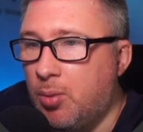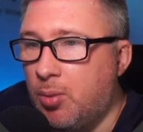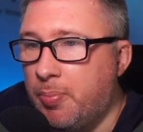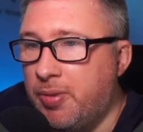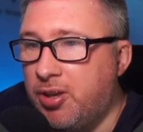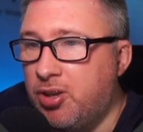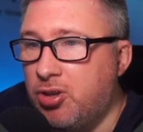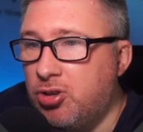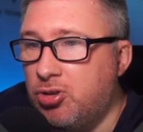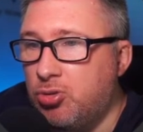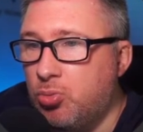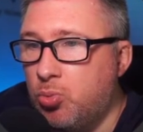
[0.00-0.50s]

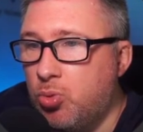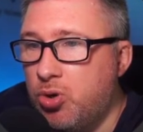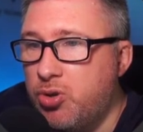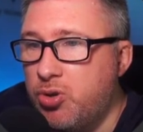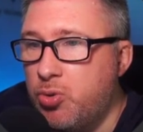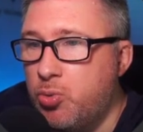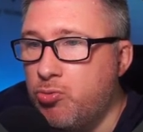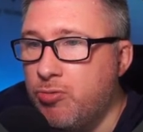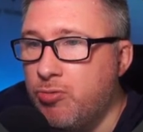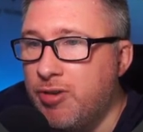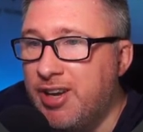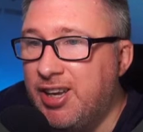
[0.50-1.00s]
Because what
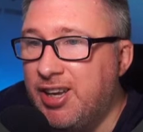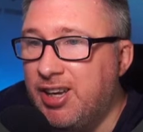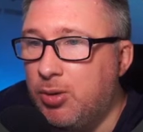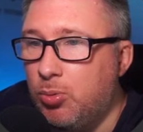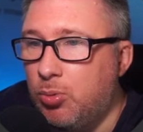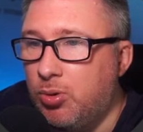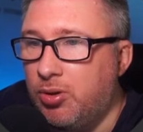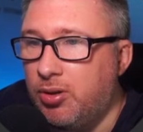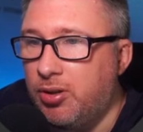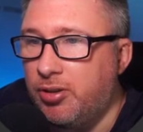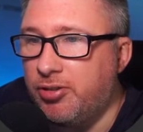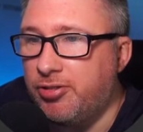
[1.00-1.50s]
you really
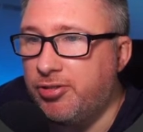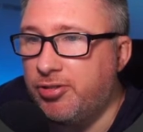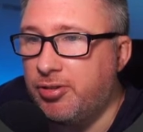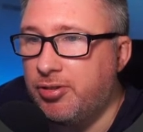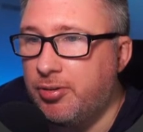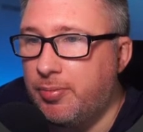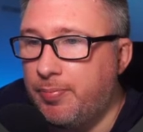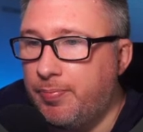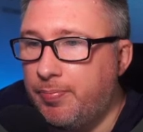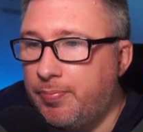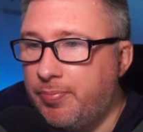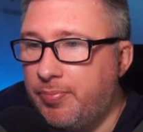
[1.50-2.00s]
want
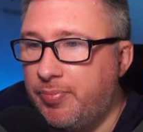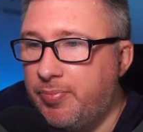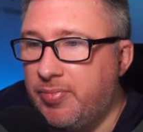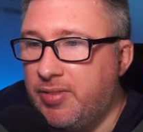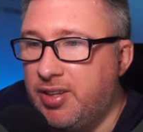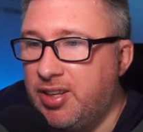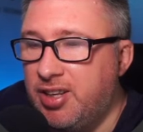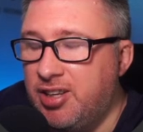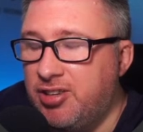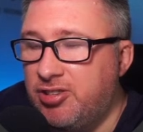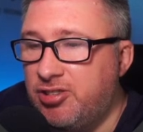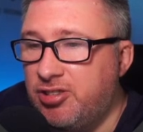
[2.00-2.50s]

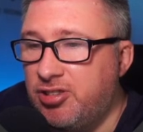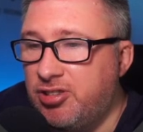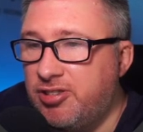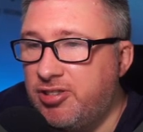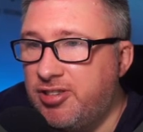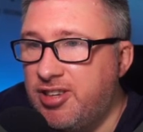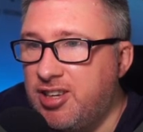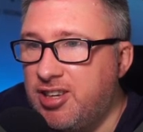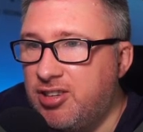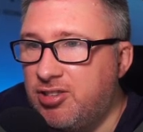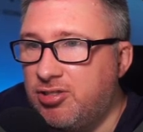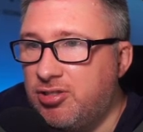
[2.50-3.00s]
is just
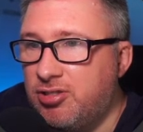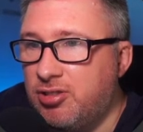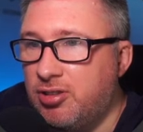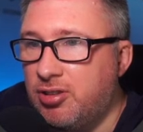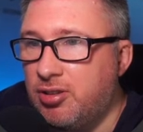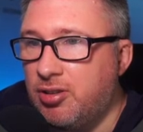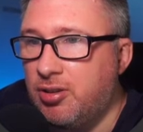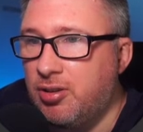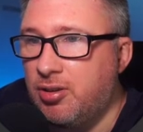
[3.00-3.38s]
this: